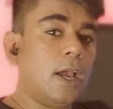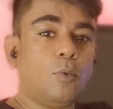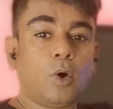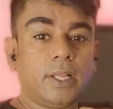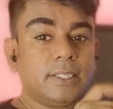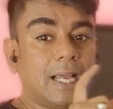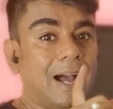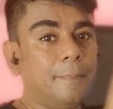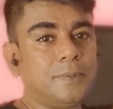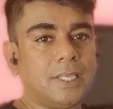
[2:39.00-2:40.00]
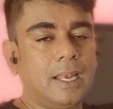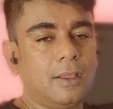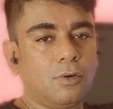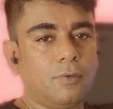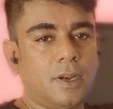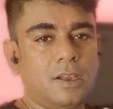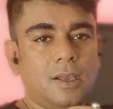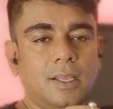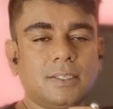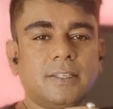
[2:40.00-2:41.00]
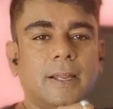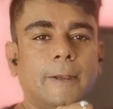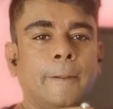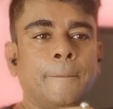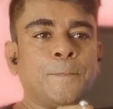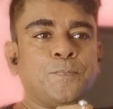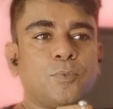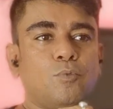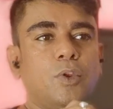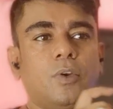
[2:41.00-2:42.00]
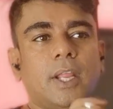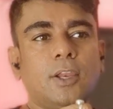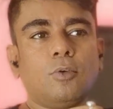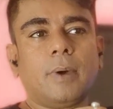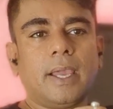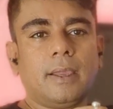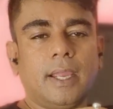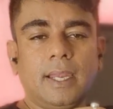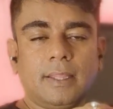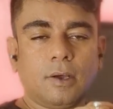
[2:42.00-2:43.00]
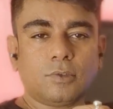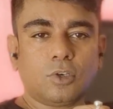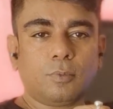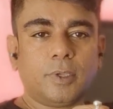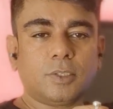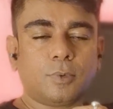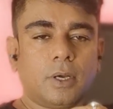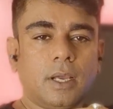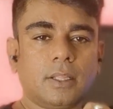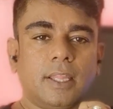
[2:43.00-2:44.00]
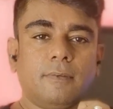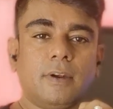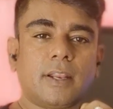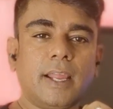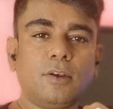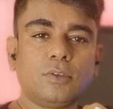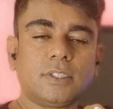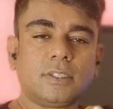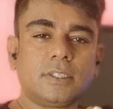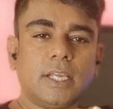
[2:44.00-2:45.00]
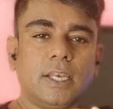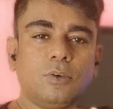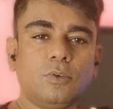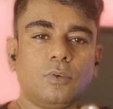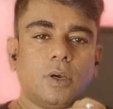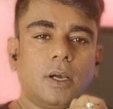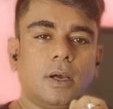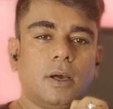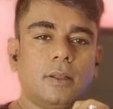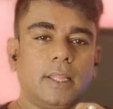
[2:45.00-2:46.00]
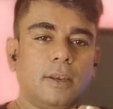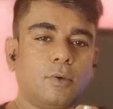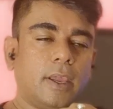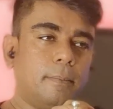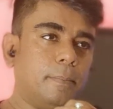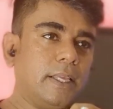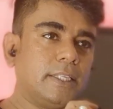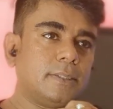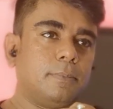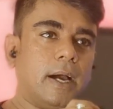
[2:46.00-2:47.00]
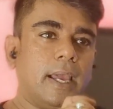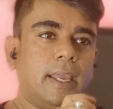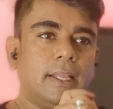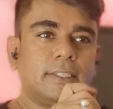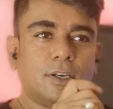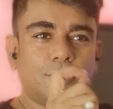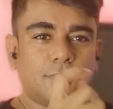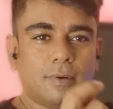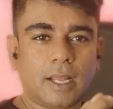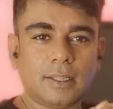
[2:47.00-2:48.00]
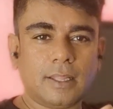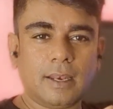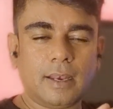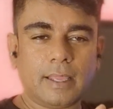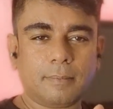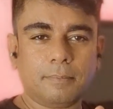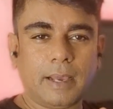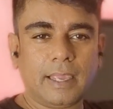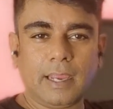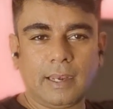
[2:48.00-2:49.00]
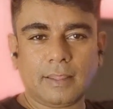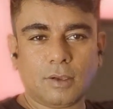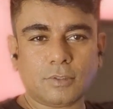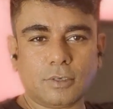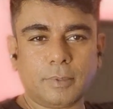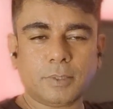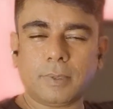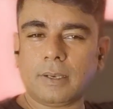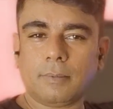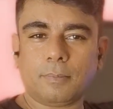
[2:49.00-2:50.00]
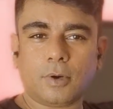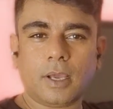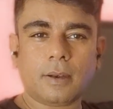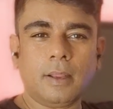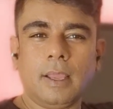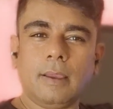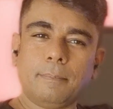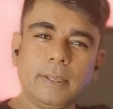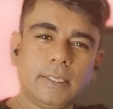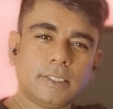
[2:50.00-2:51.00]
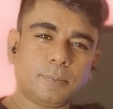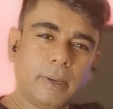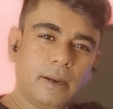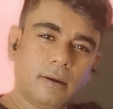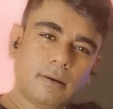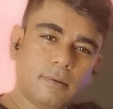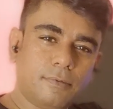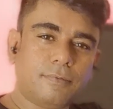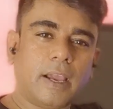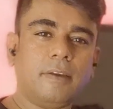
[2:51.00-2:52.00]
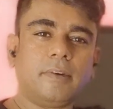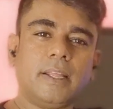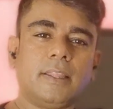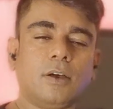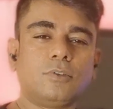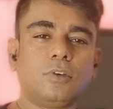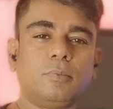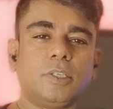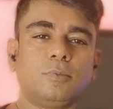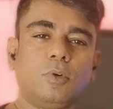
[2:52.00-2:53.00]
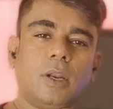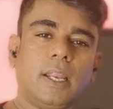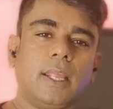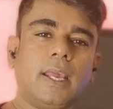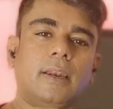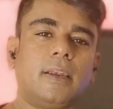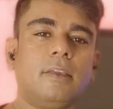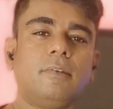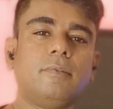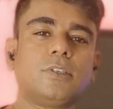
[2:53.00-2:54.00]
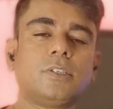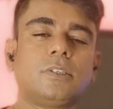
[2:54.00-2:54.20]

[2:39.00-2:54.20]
What is upselling over here is that when you're trying to buy a 80,000 rupees product, they will try to tell you that, okay, please buy, instead of, rather than like buying 80,000 rupees product, please spend 5-10,000 rupees more and get a TV which